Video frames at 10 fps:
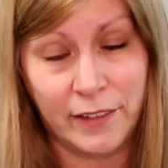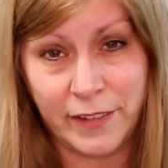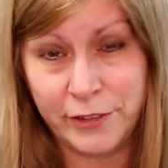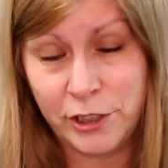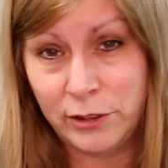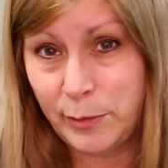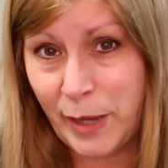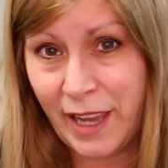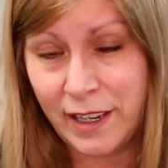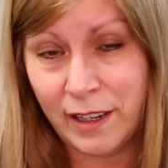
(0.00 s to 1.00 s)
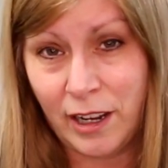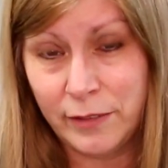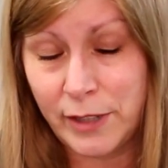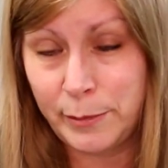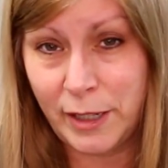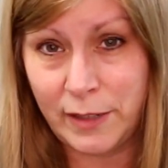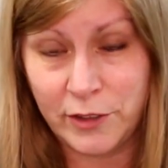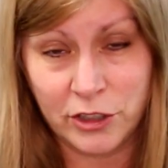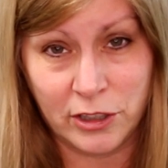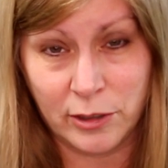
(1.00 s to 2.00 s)
They've chewed the backing off. I'm not
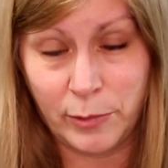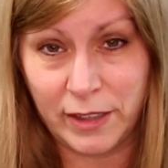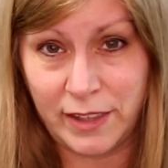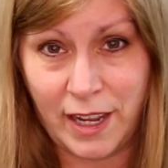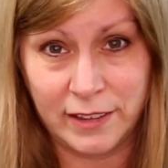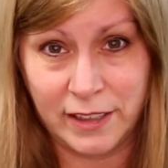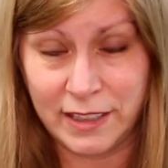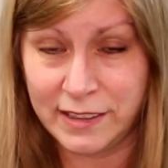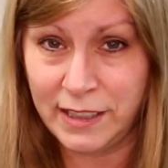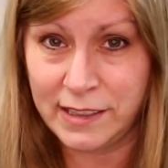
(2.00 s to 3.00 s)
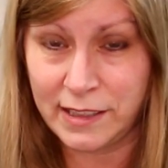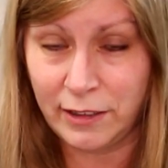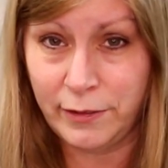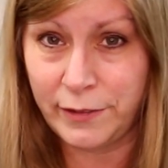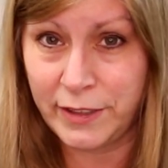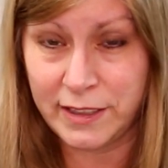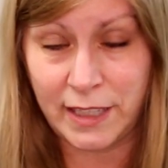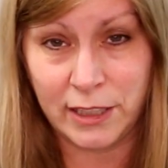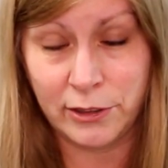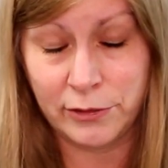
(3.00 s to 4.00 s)
even sure what that consists of, if it's
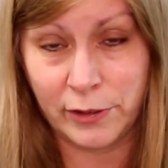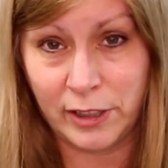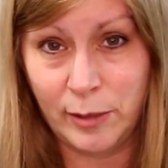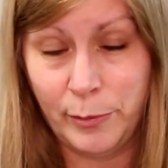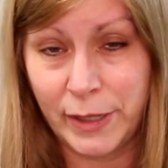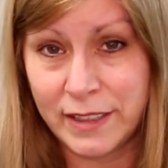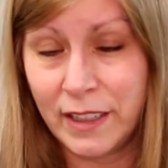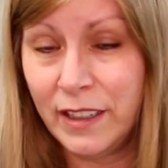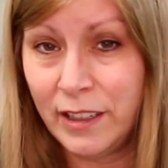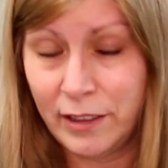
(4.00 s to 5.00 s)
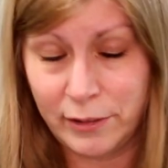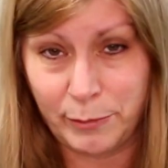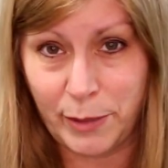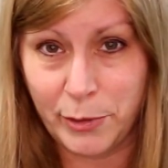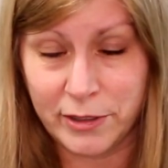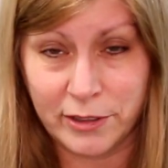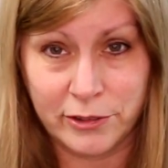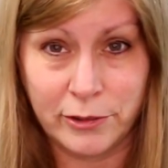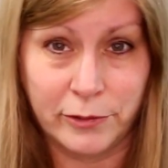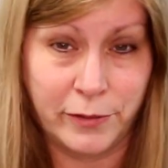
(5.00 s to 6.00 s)
dangerous for them. But my birds are
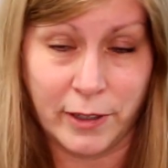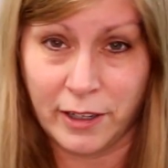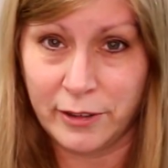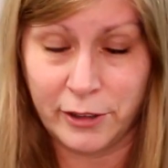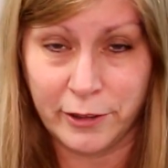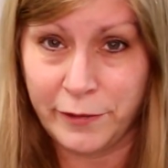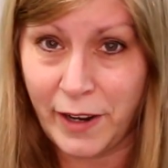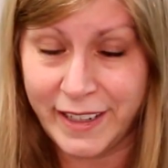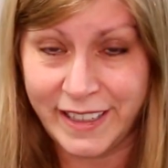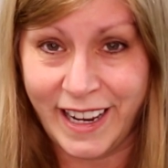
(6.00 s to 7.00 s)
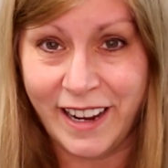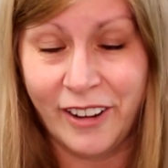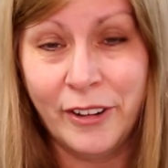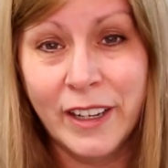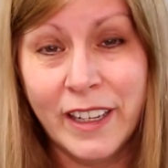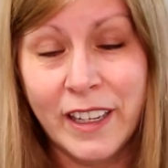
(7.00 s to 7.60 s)
so far, they're fine now.